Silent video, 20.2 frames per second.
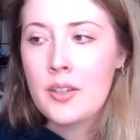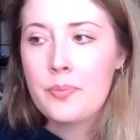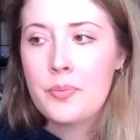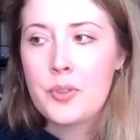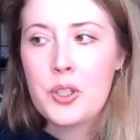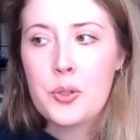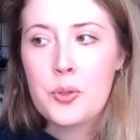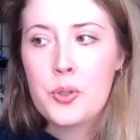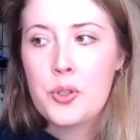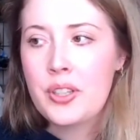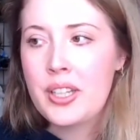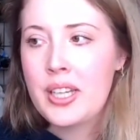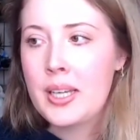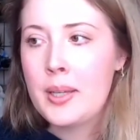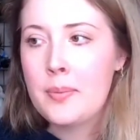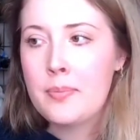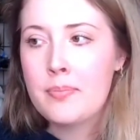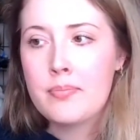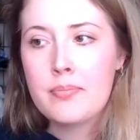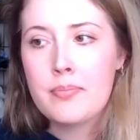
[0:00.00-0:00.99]

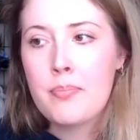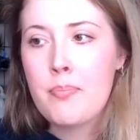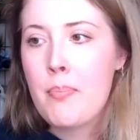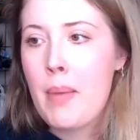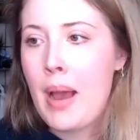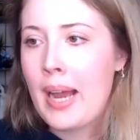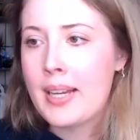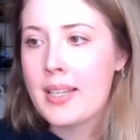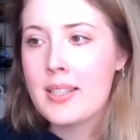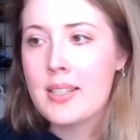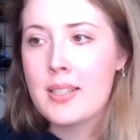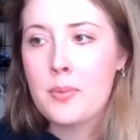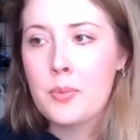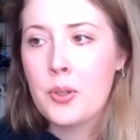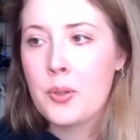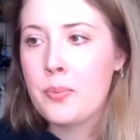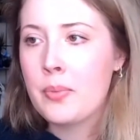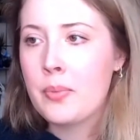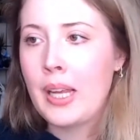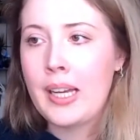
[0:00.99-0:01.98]
usually
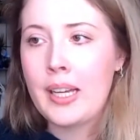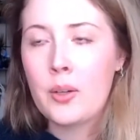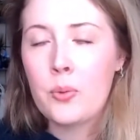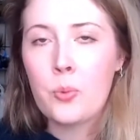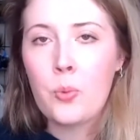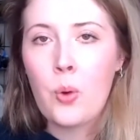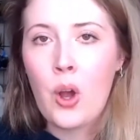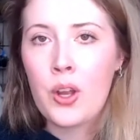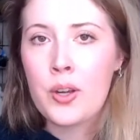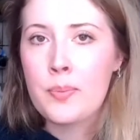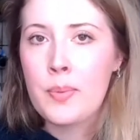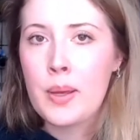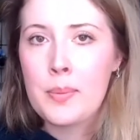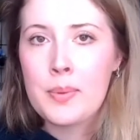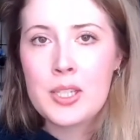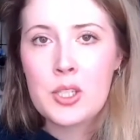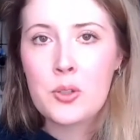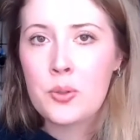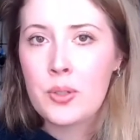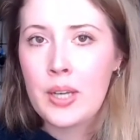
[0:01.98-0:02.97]
maximum like 1, maybe
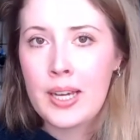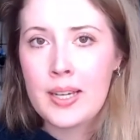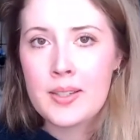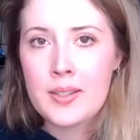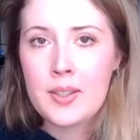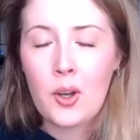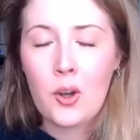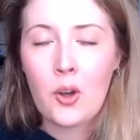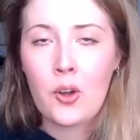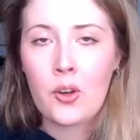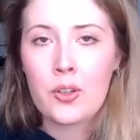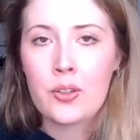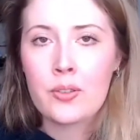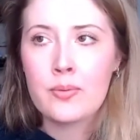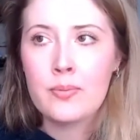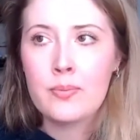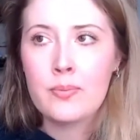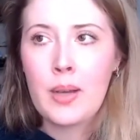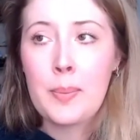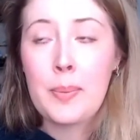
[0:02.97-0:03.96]
2 days
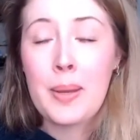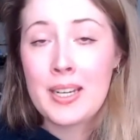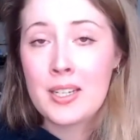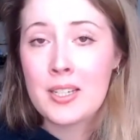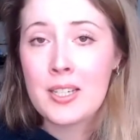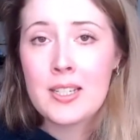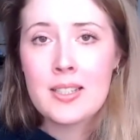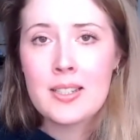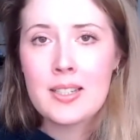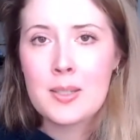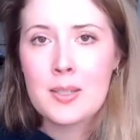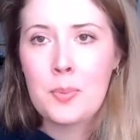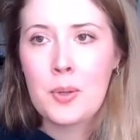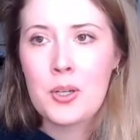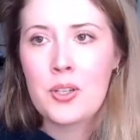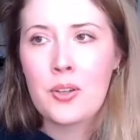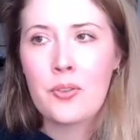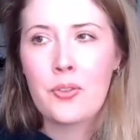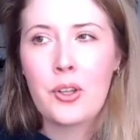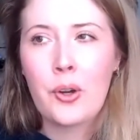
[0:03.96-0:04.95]
on my paintings,
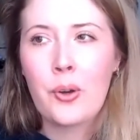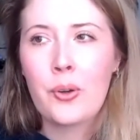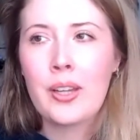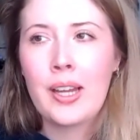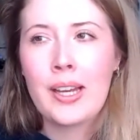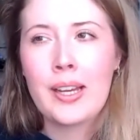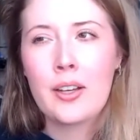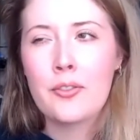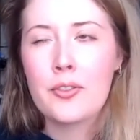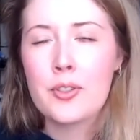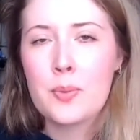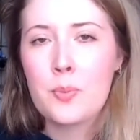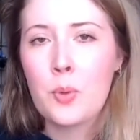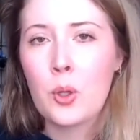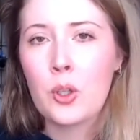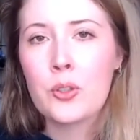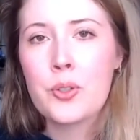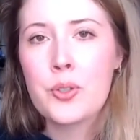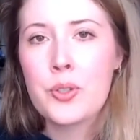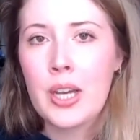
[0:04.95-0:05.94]
especially if they're like of a
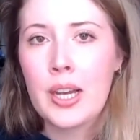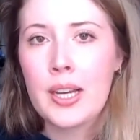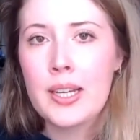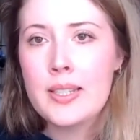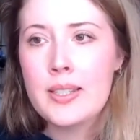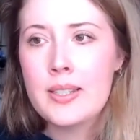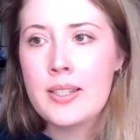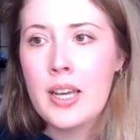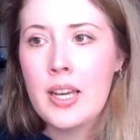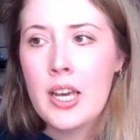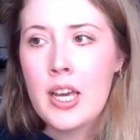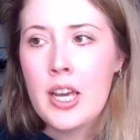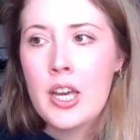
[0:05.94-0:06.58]
smaller size.